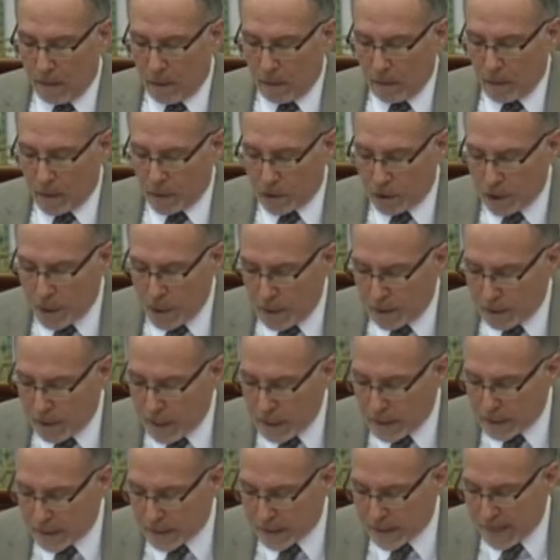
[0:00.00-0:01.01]
but where she or
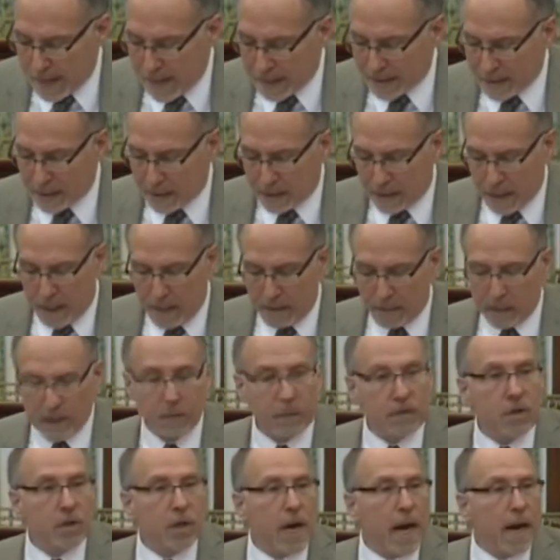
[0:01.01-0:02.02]
he stands at times
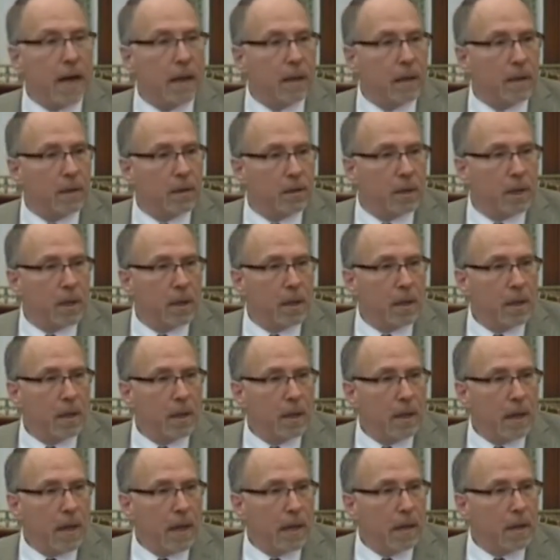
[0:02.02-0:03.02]
of challenge
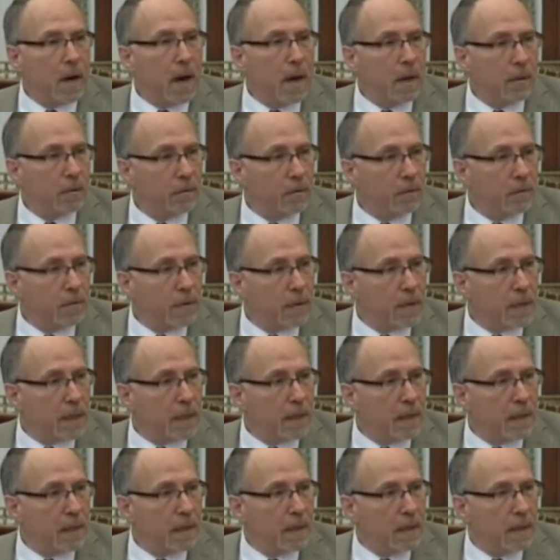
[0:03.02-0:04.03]
and
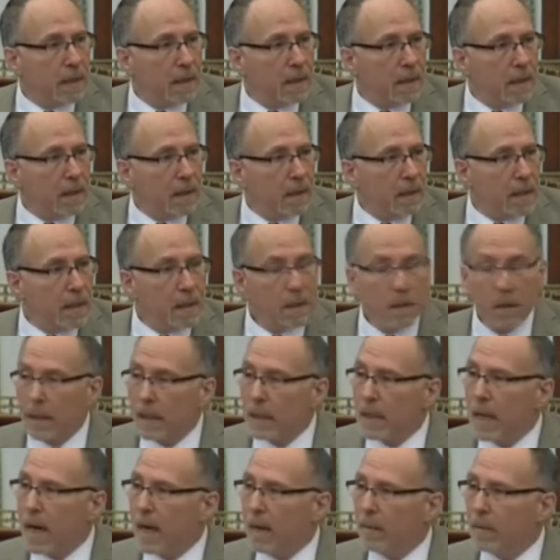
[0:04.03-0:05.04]
controversy. These are
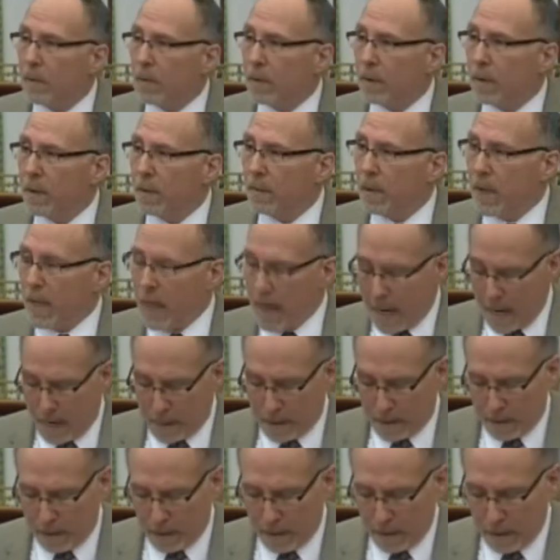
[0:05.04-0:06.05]
the times we are being
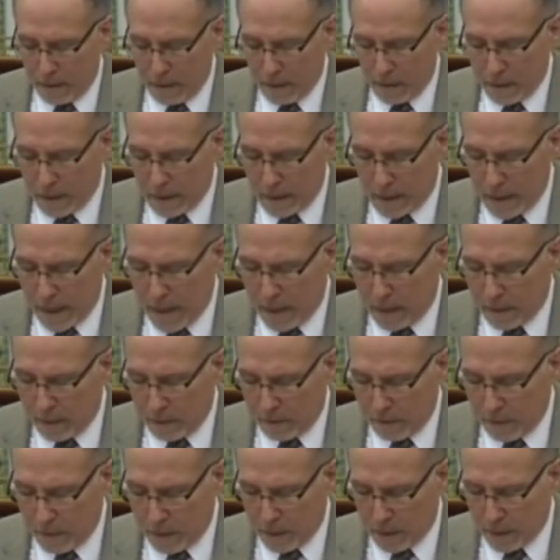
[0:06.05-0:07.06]
asked to
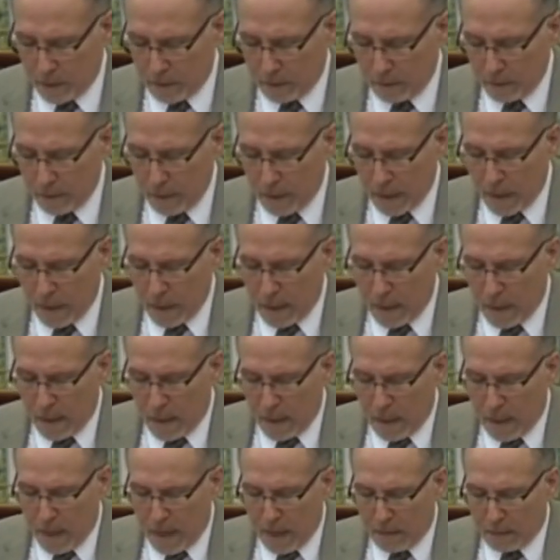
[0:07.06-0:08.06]
stand for.
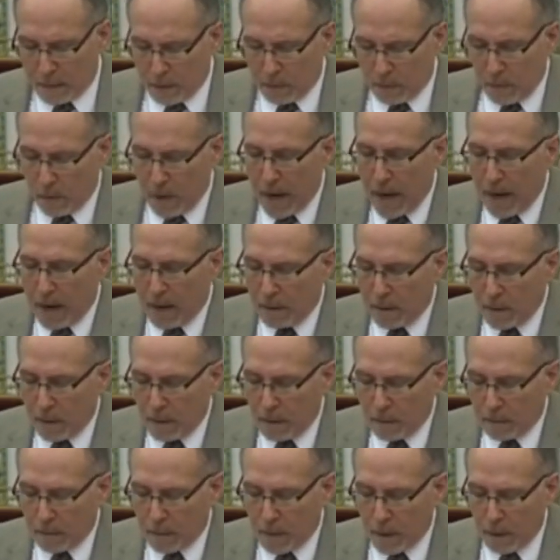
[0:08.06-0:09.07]
I was
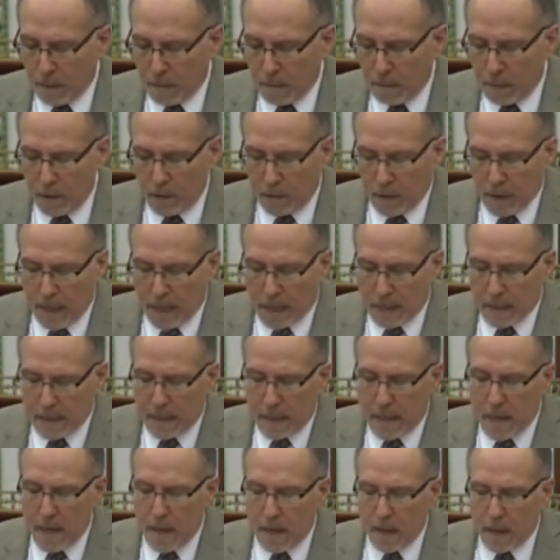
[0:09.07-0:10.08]
proud, both as
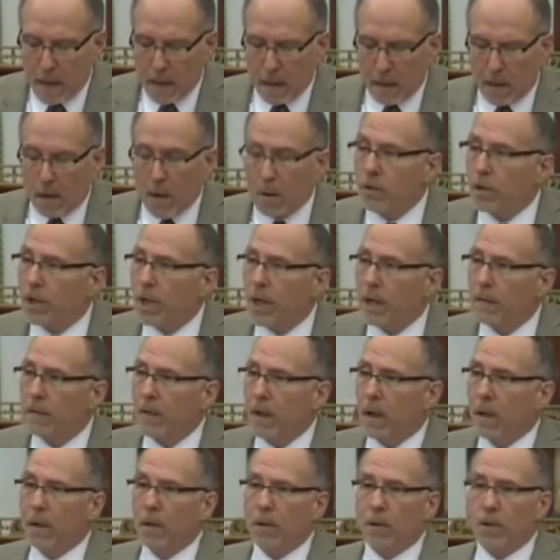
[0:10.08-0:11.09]
the co-chair of
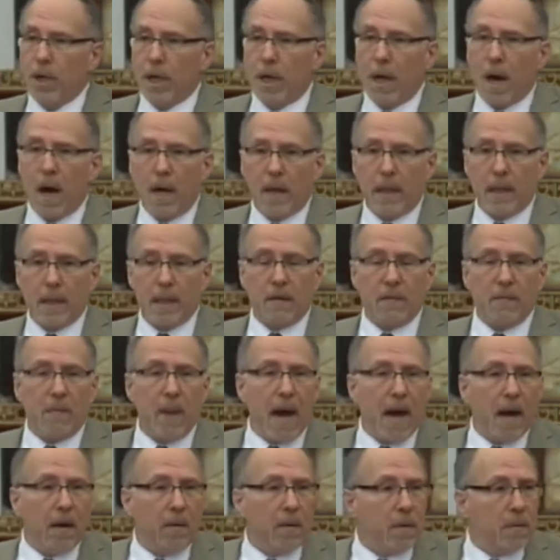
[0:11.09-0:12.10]
the Clergy Caucus of
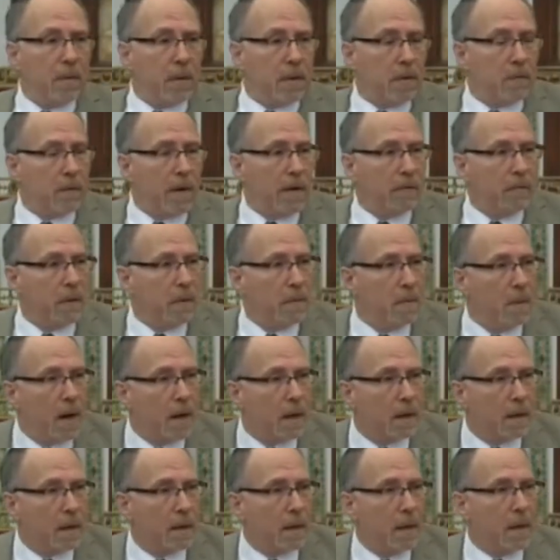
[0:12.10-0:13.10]
Power with Reverend
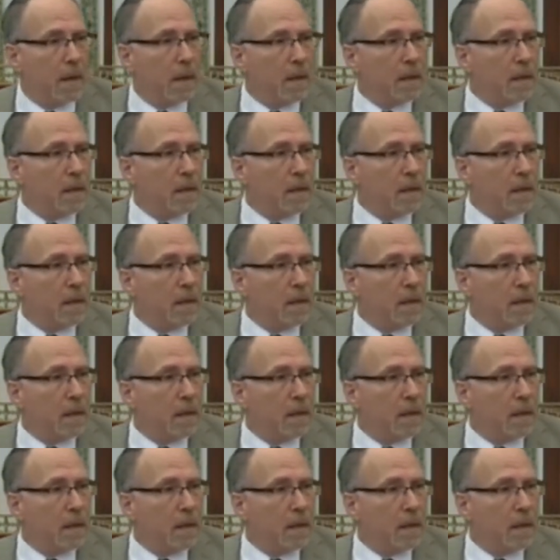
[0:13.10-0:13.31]
Mark